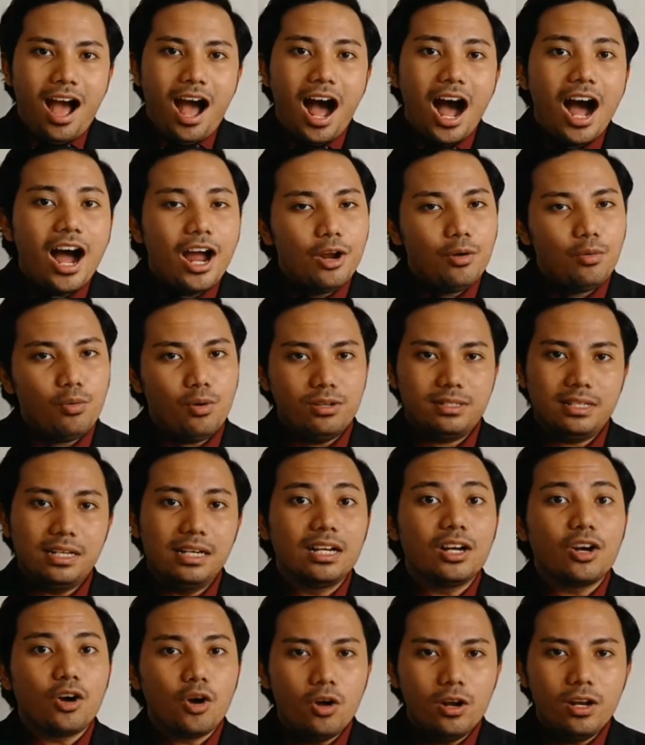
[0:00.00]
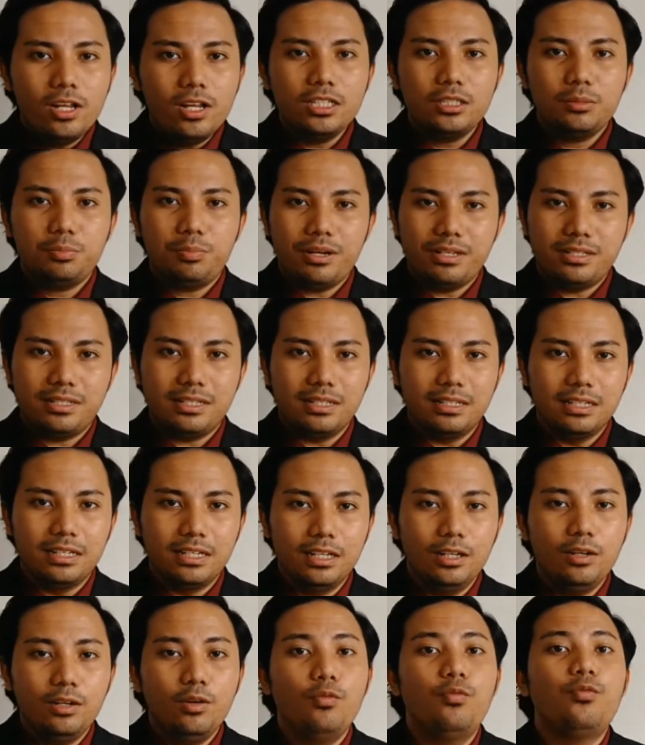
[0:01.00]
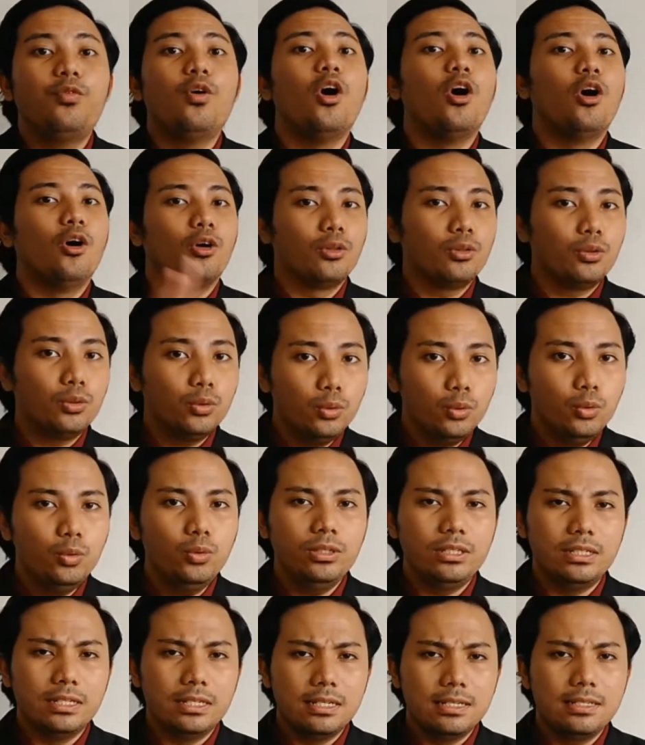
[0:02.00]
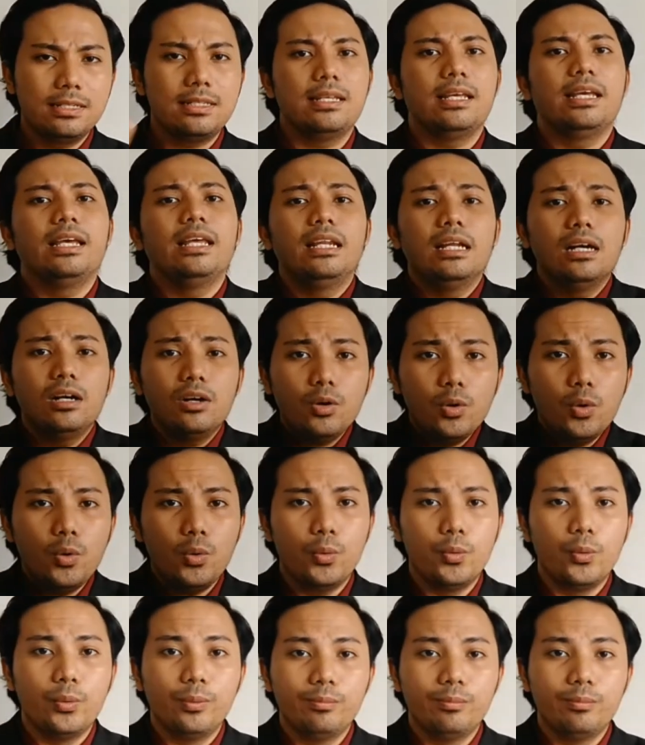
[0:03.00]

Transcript: I was a college president for two years in a row.